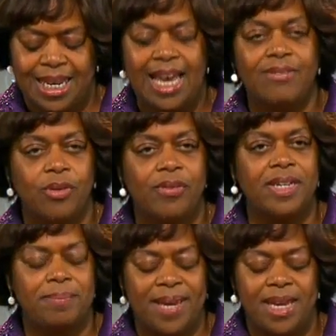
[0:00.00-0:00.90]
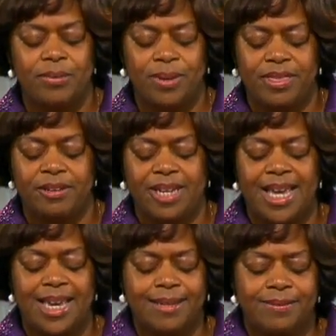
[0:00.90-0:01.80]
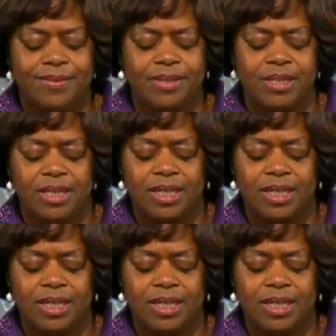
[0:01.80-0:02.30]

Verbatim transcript: have already paid with their lives.